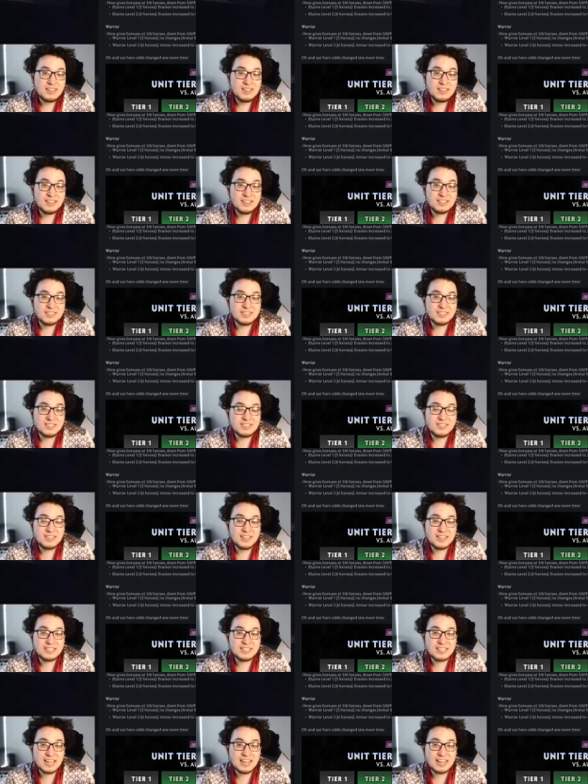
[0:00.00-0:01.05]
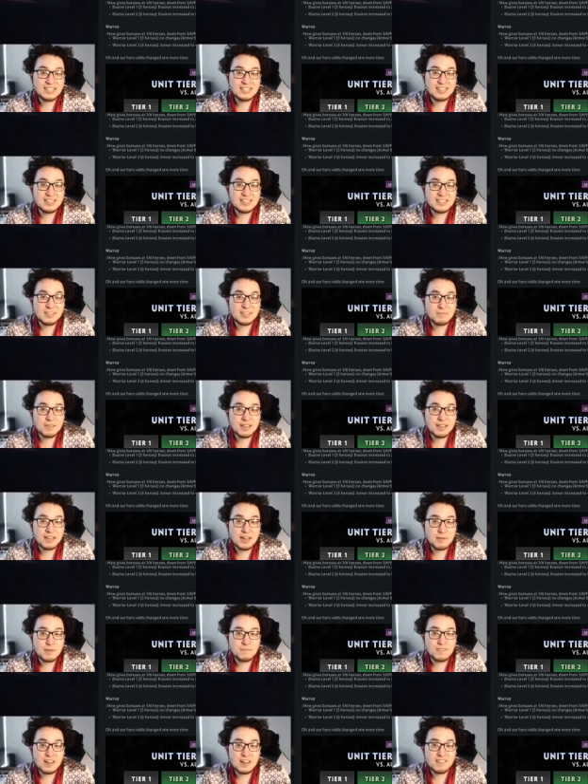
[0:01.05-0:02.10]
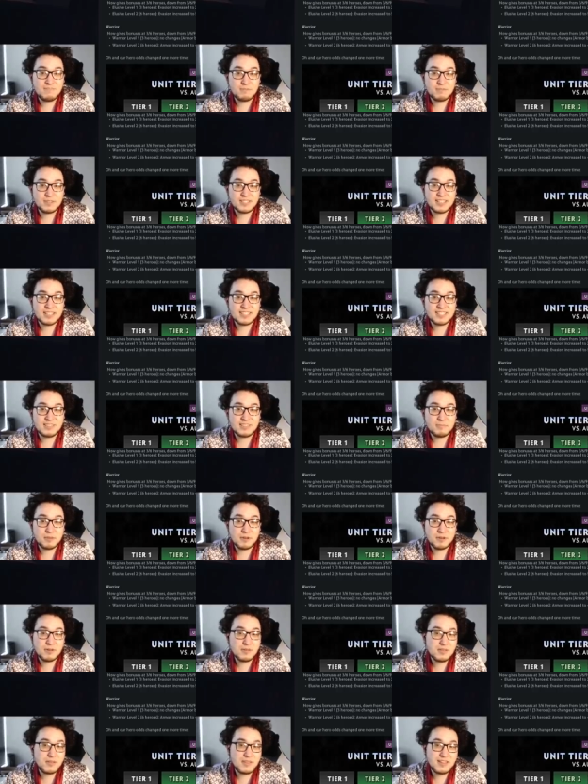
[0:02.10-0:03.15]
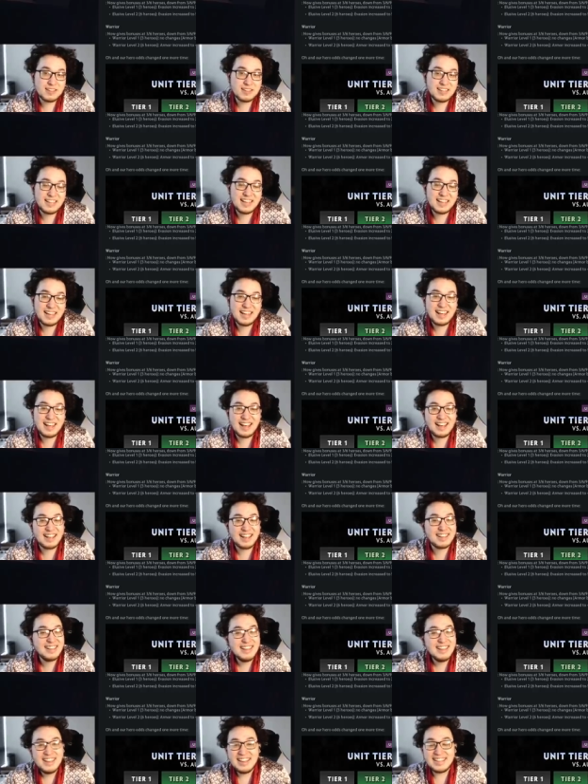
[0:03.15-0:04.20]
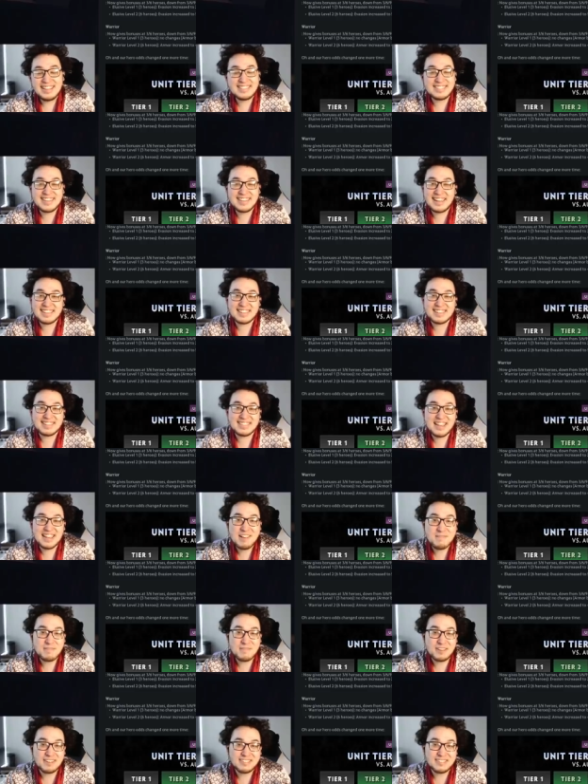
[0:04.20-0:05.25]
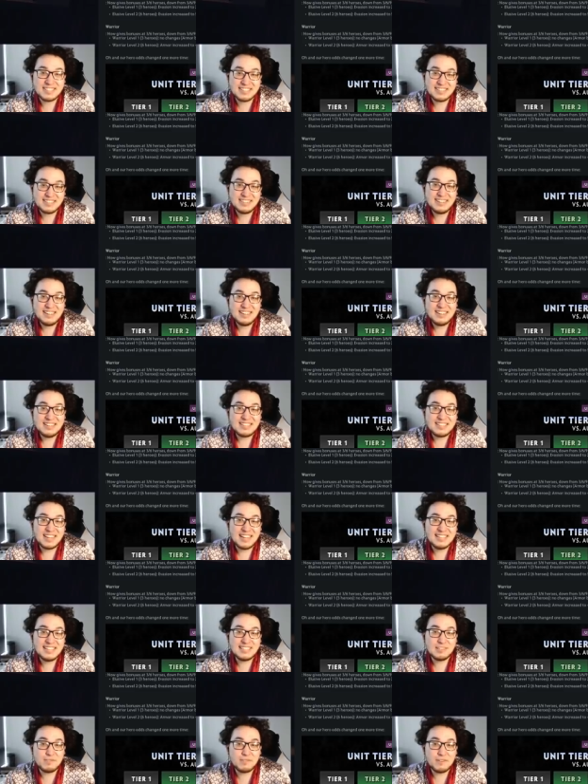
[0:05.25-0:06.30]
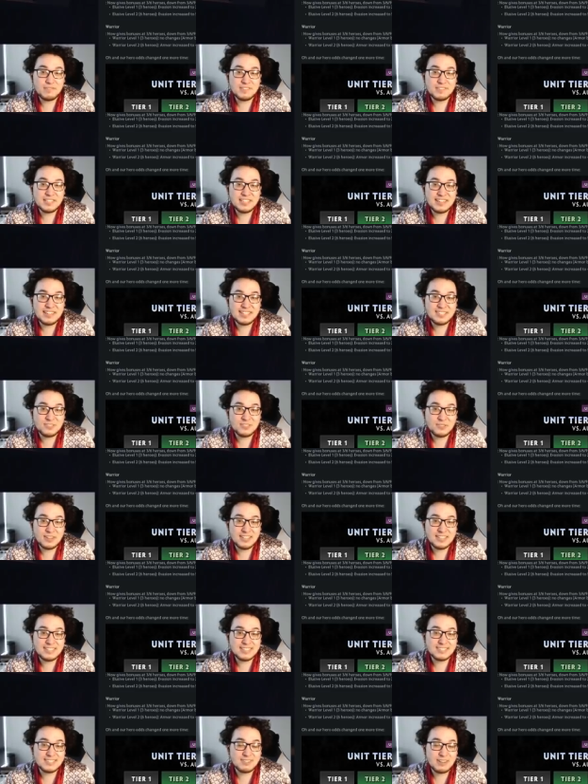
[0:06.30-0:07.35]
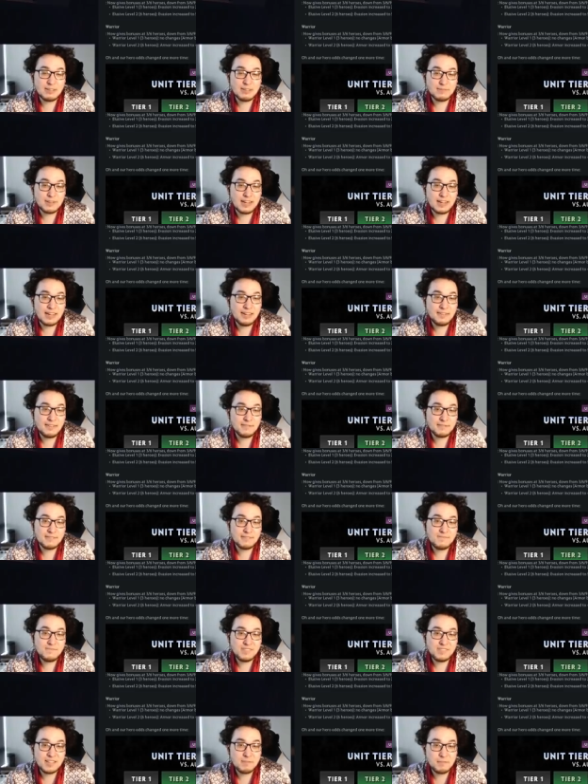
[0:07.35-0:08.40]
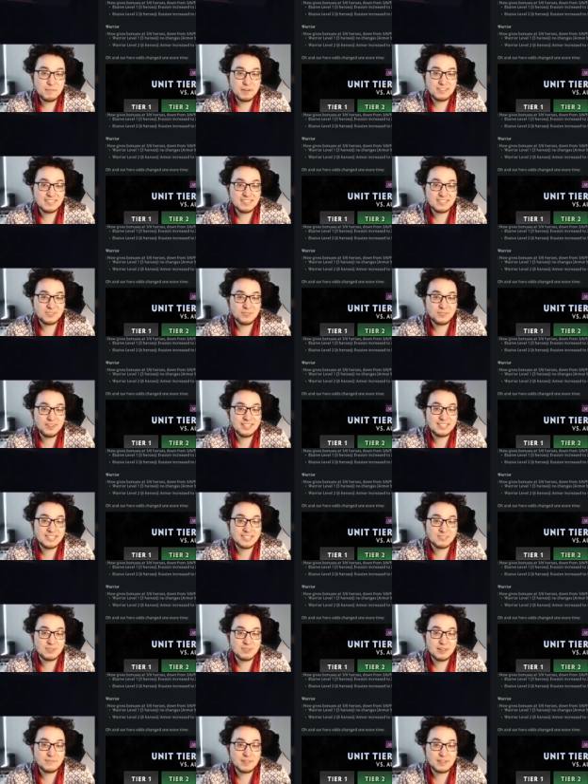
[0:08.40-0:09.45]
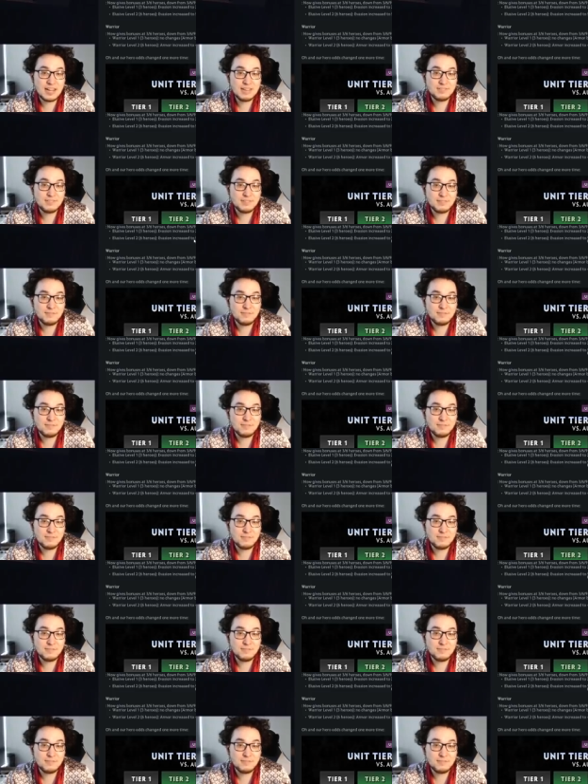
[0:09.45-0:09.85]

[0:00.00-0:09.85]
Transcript: is... They kind of did the same thing, up 5% on both. It's not the same, though, dude. 10 to 15 and 20 to 25 compared to 20 to 25 and